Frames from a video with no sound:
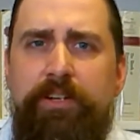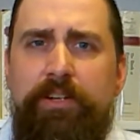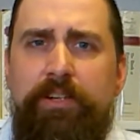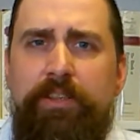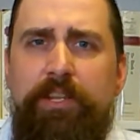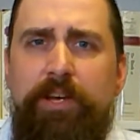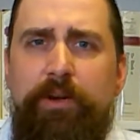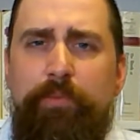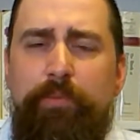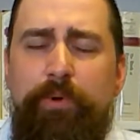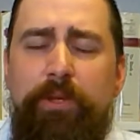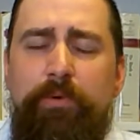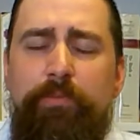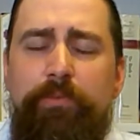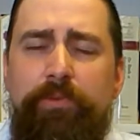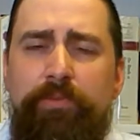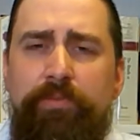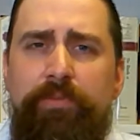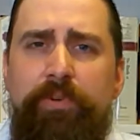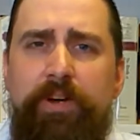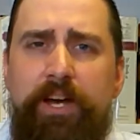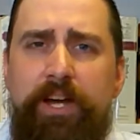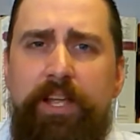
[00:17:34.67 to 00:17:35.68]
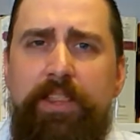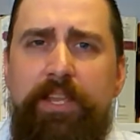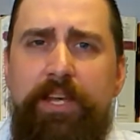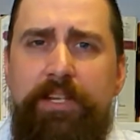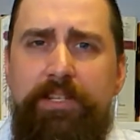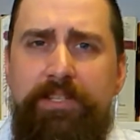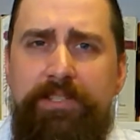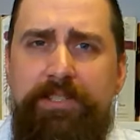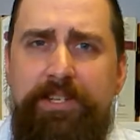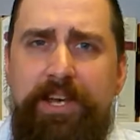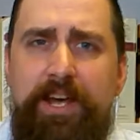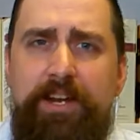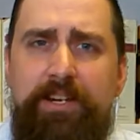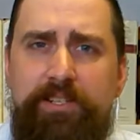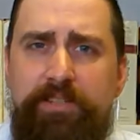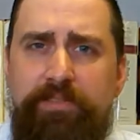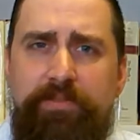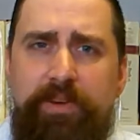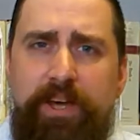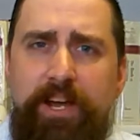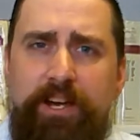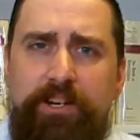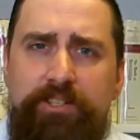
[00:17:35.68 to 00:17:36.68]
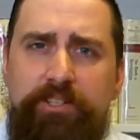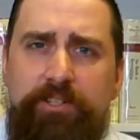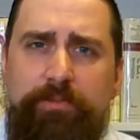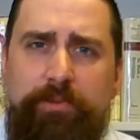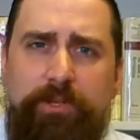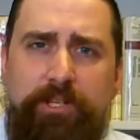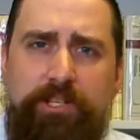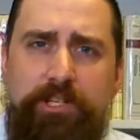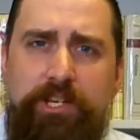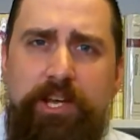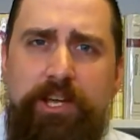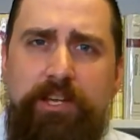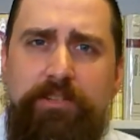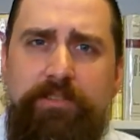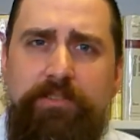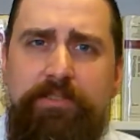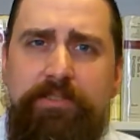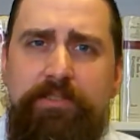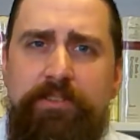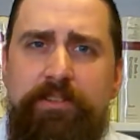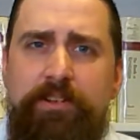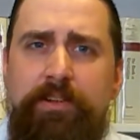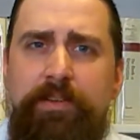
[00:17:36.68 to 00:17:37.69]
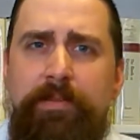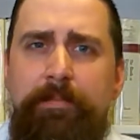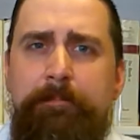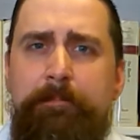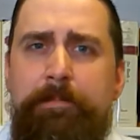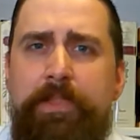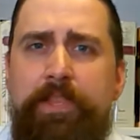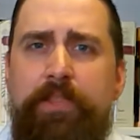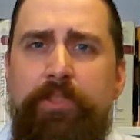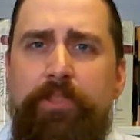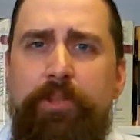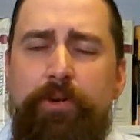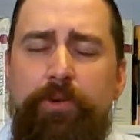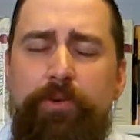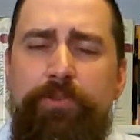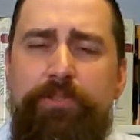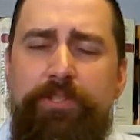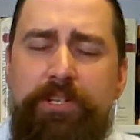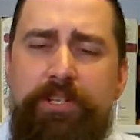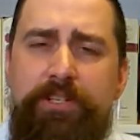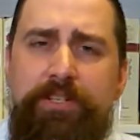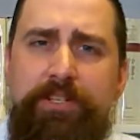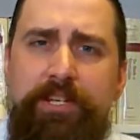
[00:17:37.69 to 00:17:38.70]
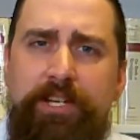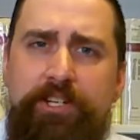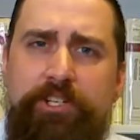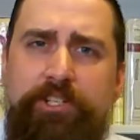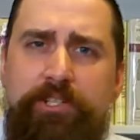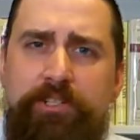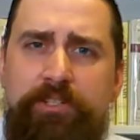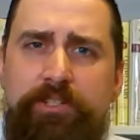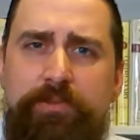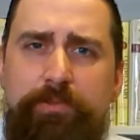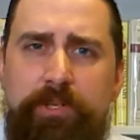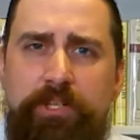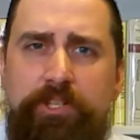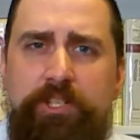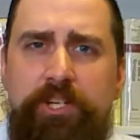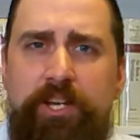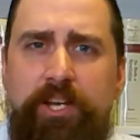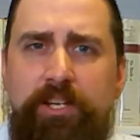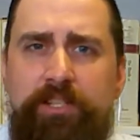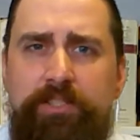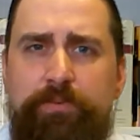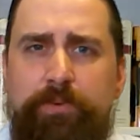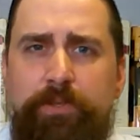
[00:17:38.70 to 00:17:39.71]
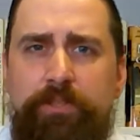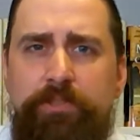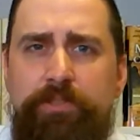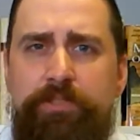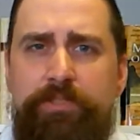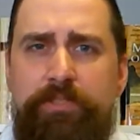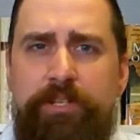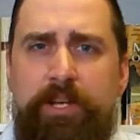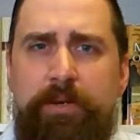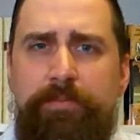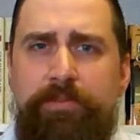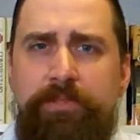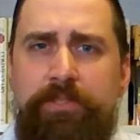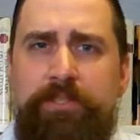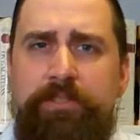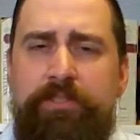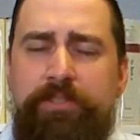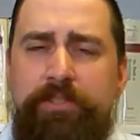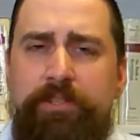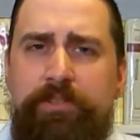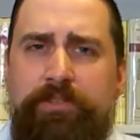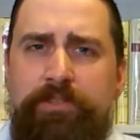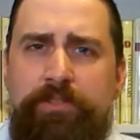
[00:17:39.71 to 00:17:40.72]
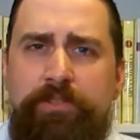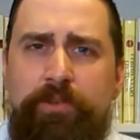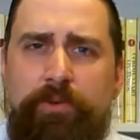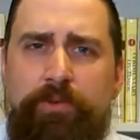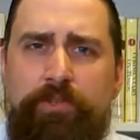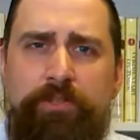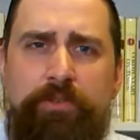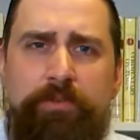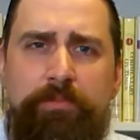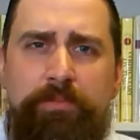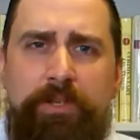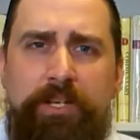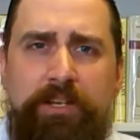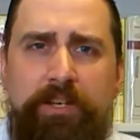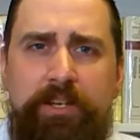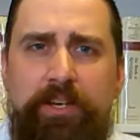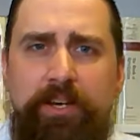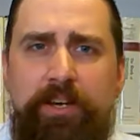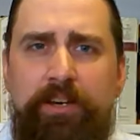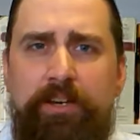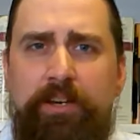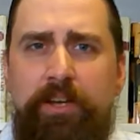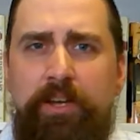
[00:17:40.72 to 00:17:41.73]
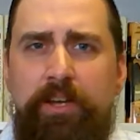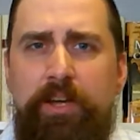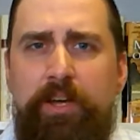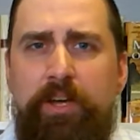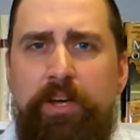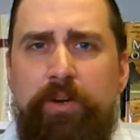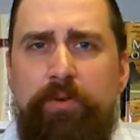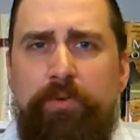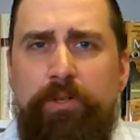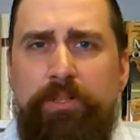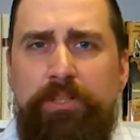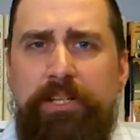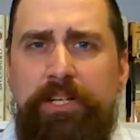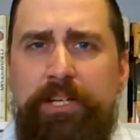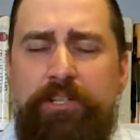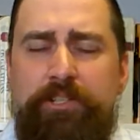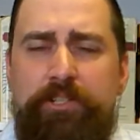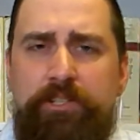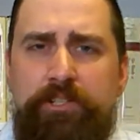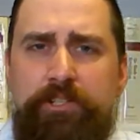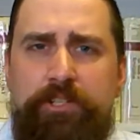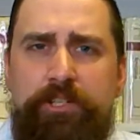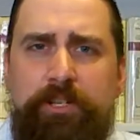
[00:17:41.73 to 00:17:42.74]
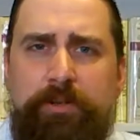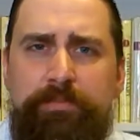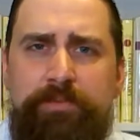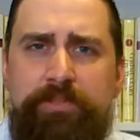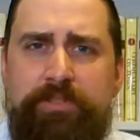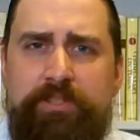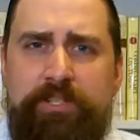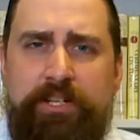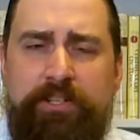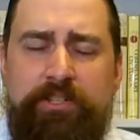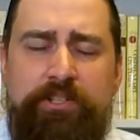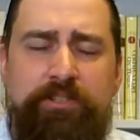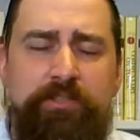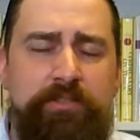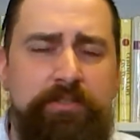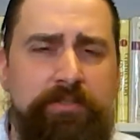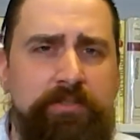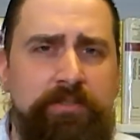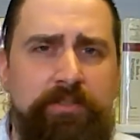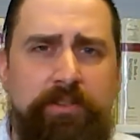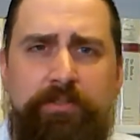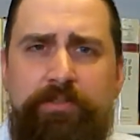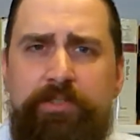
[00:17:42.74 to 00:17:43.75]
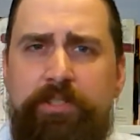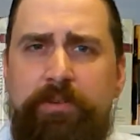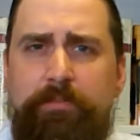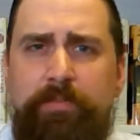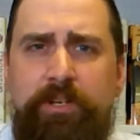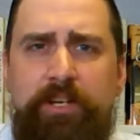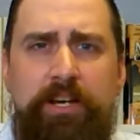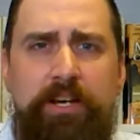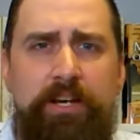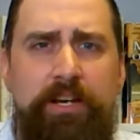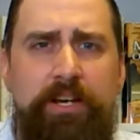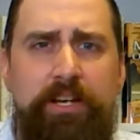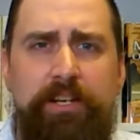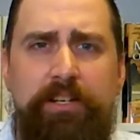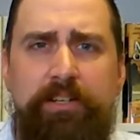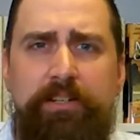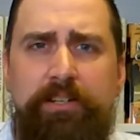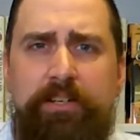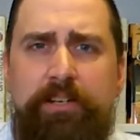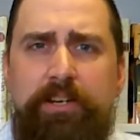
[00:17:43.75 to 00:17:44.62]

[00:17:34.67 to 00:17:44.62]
that we will find that satisfaction we chase. Those addictions we chase, whether substances, social media, relationships, sex of some kind,